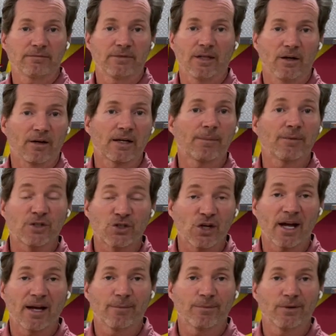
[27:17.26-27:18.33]
a couple of
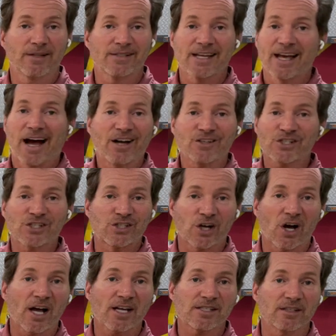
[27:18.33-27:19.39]
giant prints, I'll just
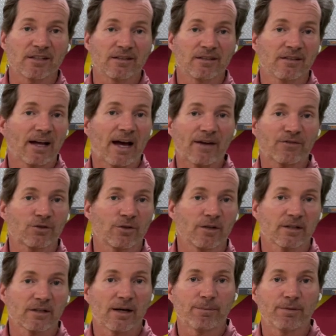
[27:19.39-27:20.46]
toss it after
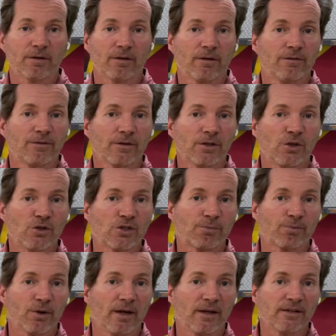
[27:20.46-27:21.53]
a couple of huge
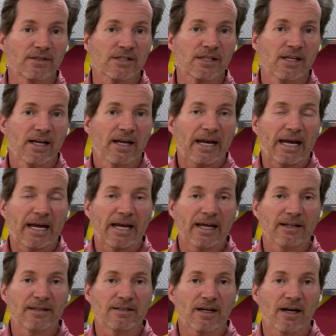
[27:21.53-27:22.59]
prints
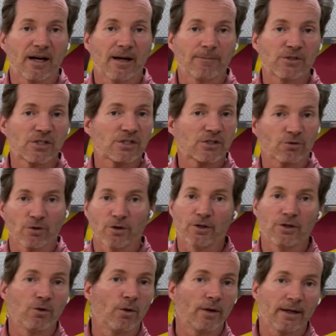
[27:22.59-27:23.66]
and just throw a
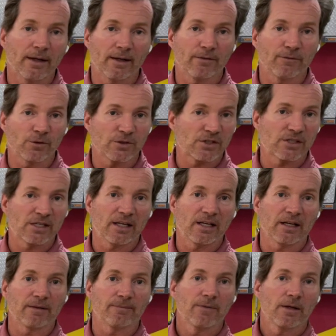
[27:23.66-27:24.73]
new one in versus
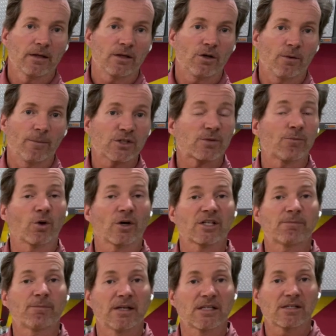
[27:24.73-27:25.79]
getting, much more
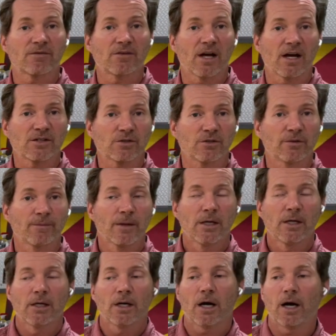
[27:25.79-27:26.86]
expensive nozzle.
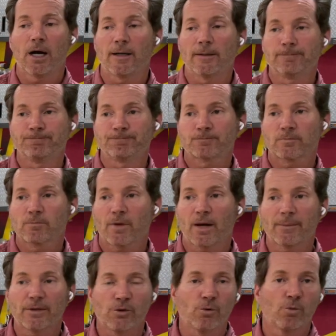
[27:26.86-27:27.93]

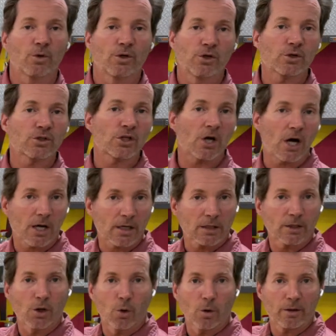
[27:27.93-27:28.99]
When you're
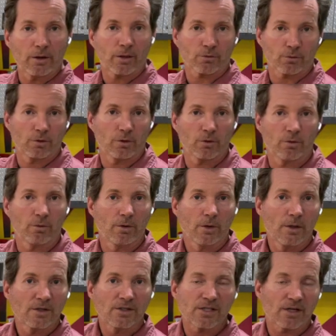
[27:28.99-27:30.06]
talking going through
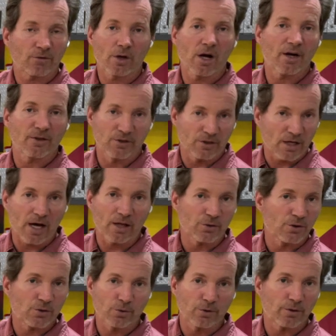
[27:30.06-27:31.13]
several
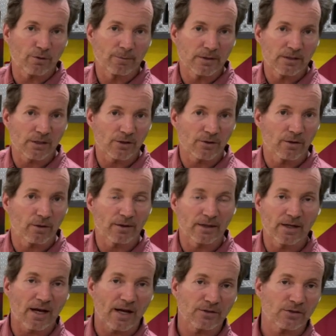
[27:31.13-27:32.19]
$100s worth of material and the
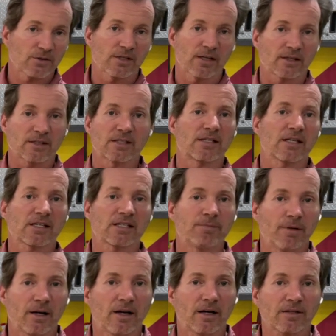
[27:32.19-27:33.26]
nozzle's like
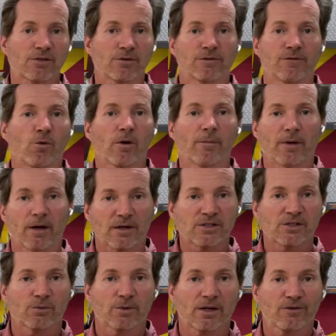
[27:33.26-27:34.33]
$6 or
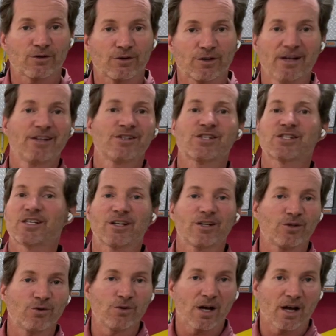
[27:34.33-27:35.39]
$4 or whatever, just get a
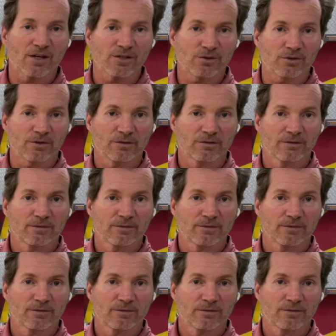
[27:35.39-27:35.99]
new nozzle.